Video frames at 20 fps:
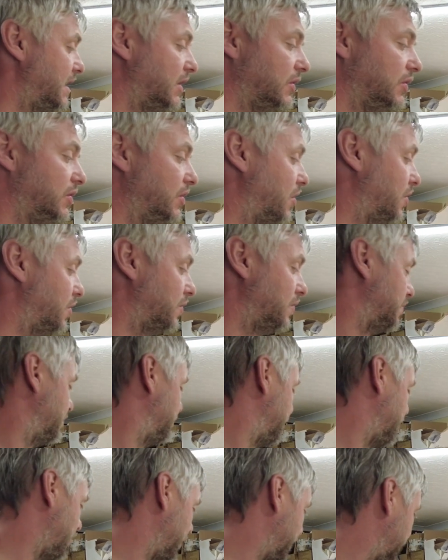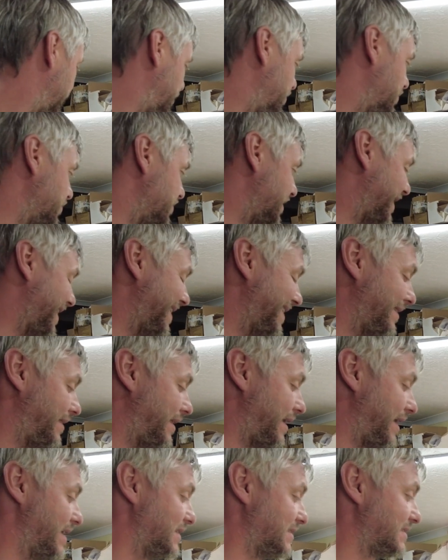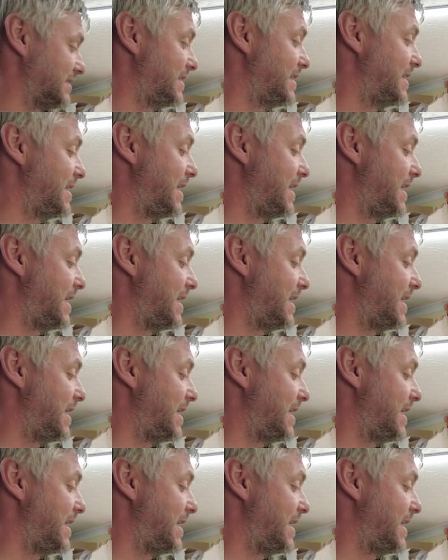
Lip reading: no point using anything else.